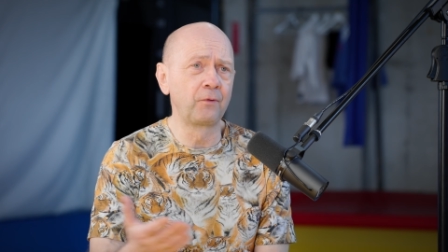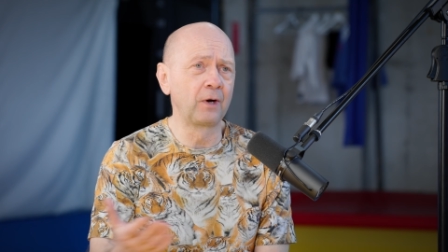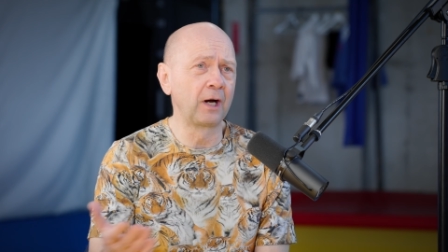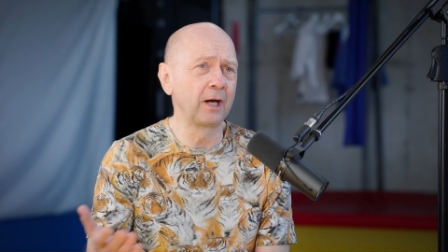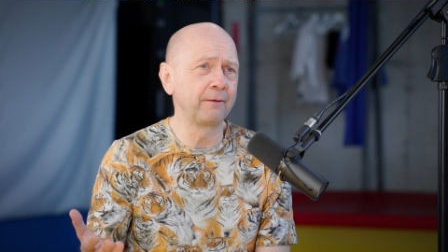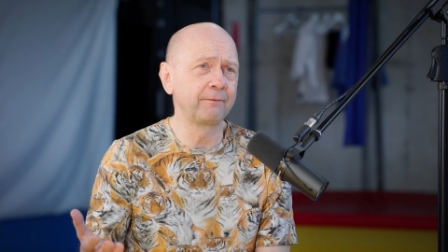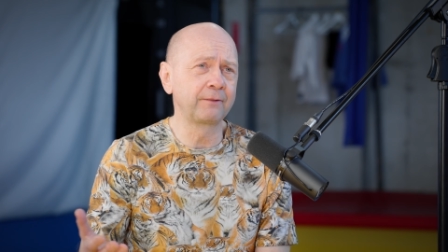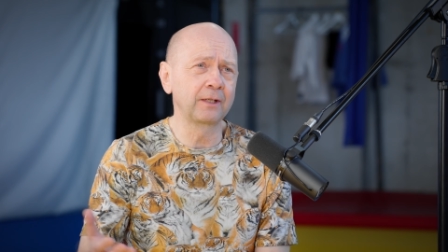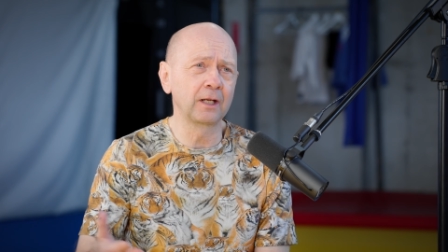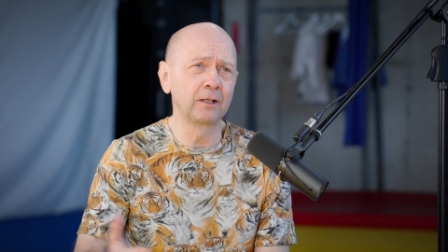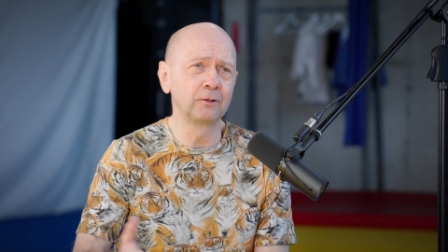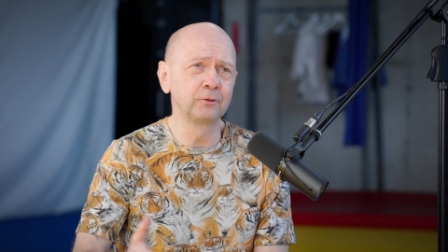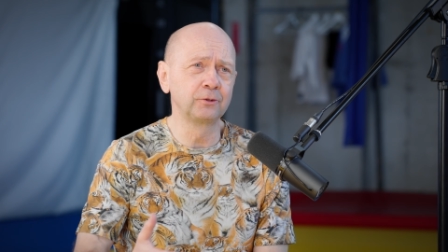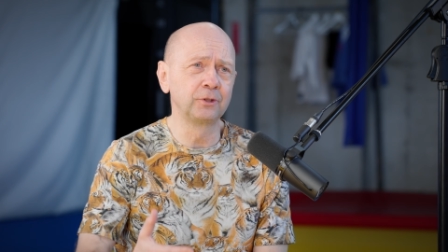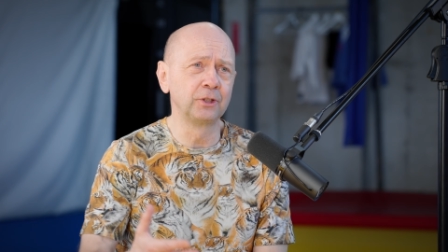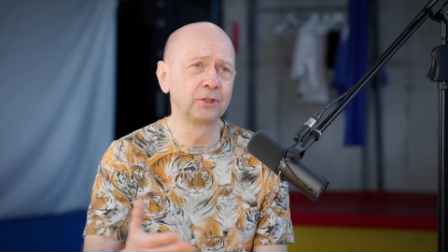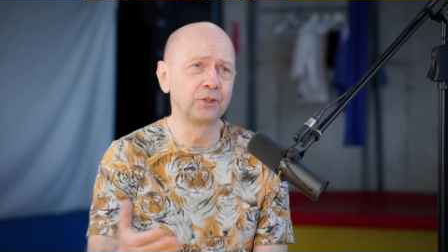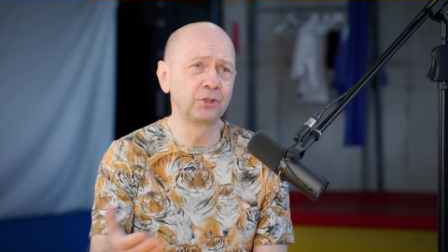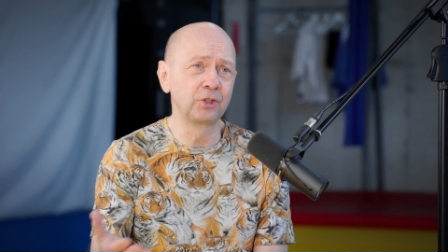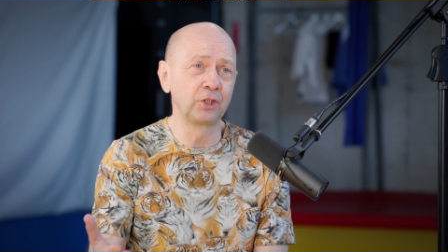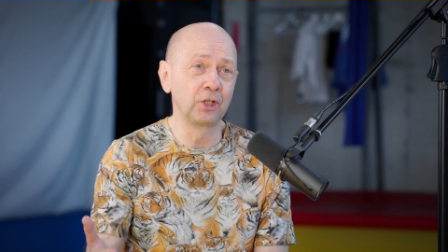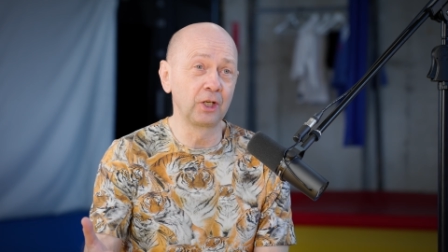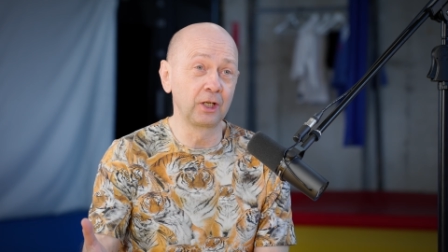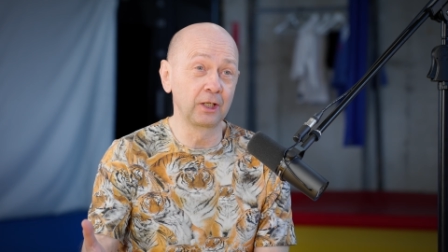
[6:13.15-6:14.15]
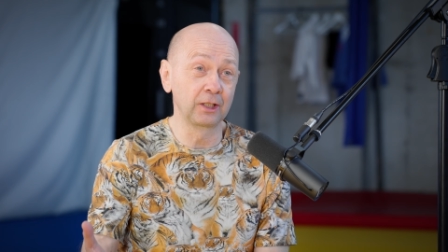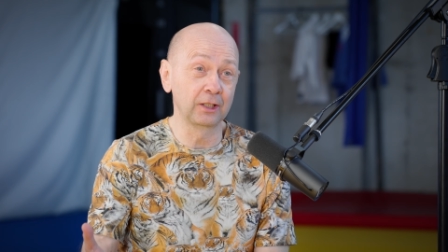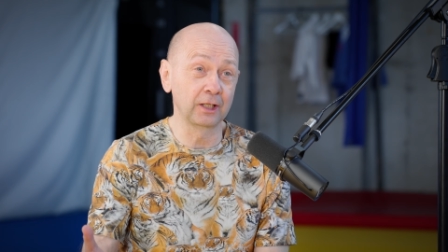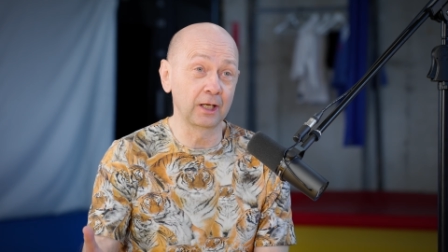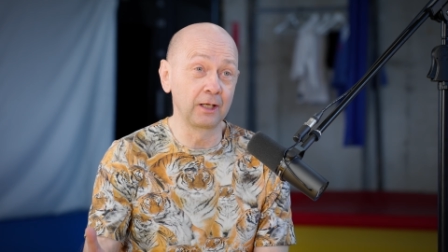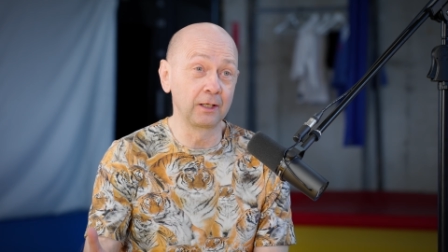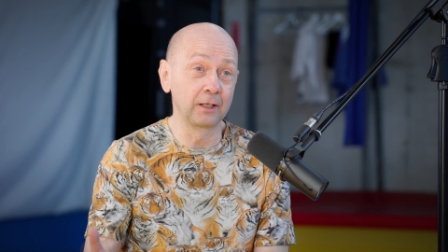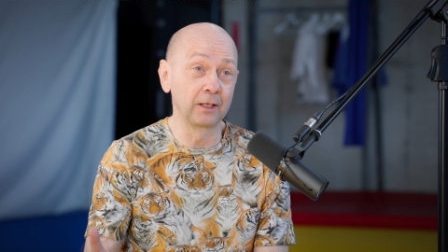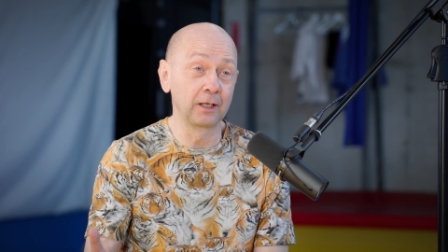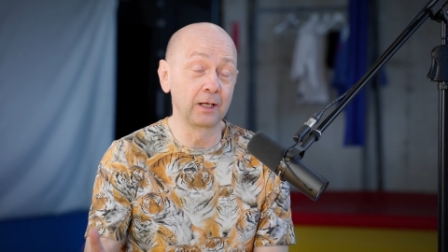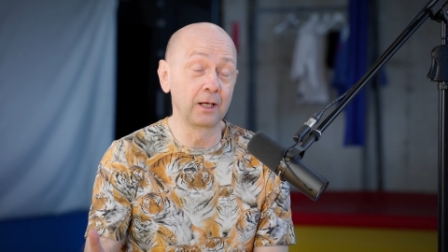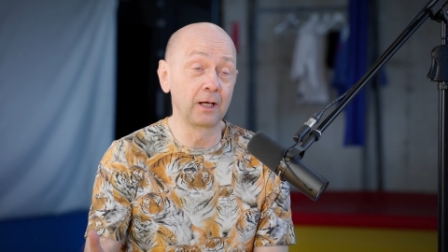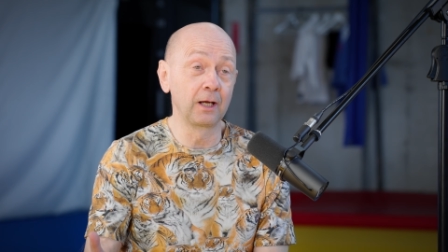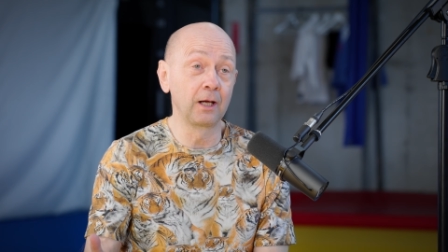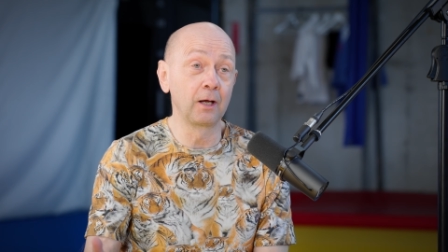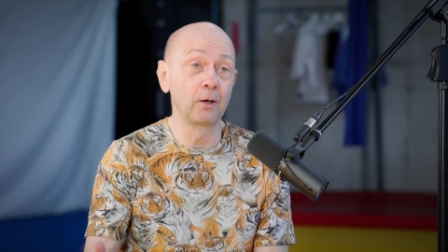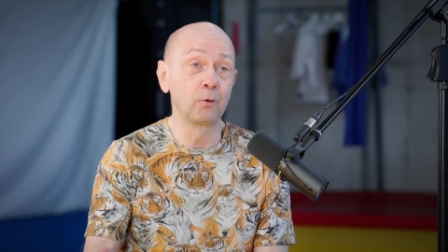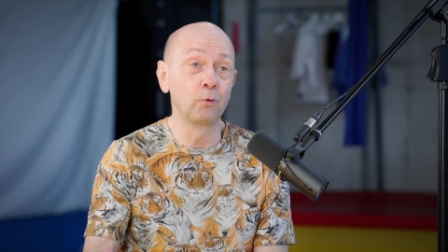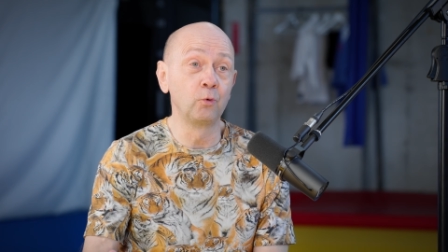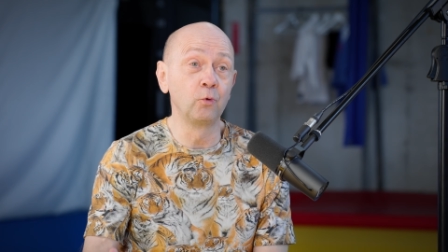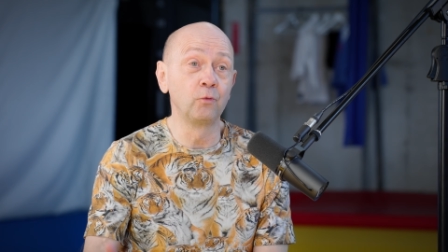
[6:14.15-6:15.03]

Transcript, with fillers: 5,000 children uh,